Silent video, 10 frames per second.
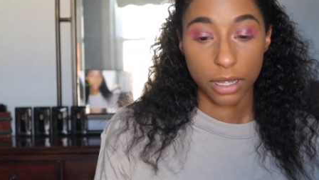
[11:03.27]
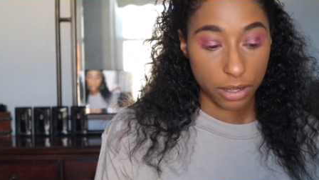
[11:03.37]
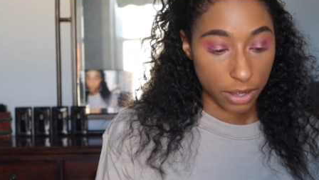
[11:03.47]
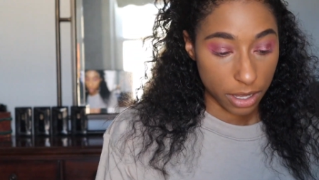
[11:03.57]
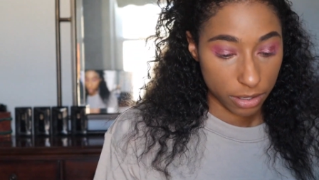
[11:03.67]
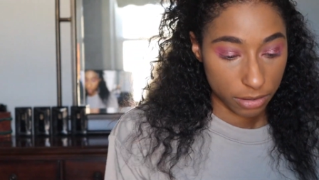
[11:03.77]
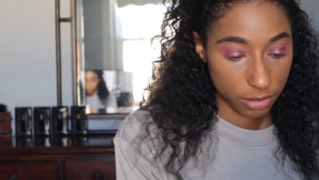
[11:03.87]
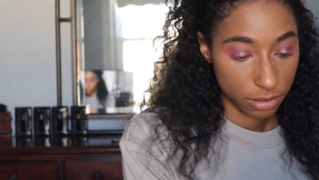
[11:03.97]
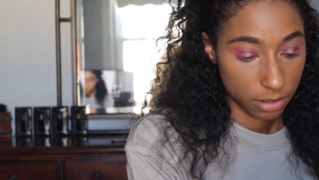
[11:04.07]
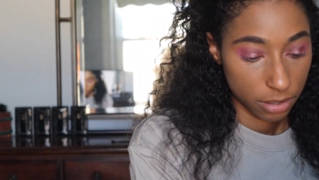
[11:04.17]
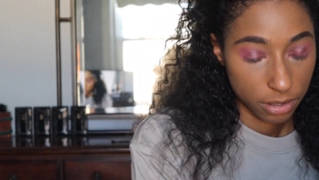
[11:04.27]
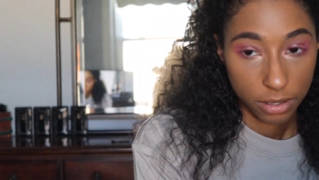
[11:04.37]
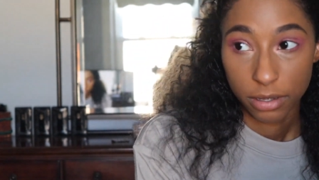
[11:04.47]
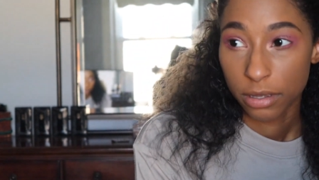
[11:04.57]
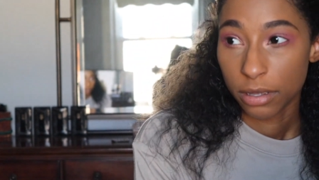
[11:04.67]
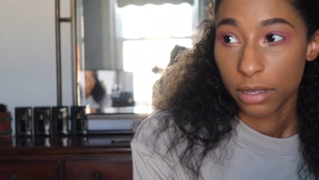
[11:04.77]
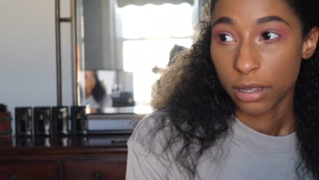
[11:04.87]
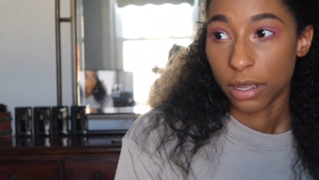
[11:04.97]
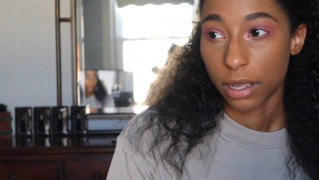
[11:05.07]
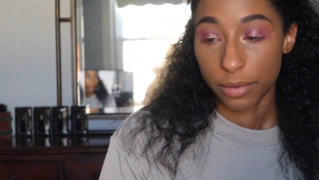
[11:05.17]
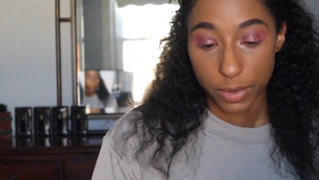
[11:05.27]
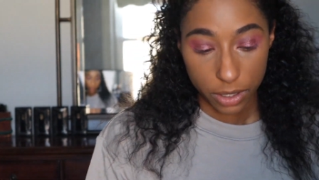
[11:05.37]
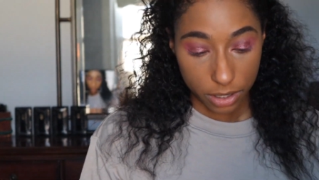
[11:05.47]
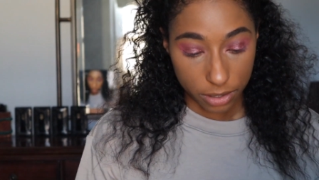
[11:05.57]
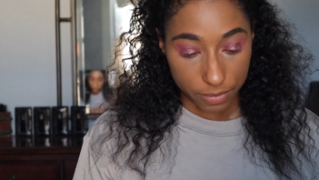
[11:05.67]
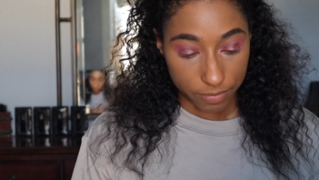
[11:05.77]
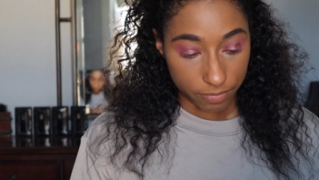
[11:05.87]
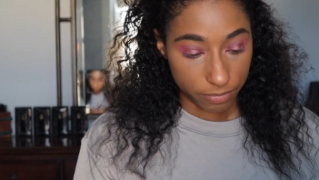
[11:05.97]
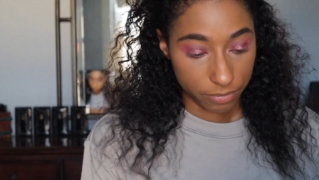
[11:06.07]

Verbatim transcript: Okay. I'm going to um,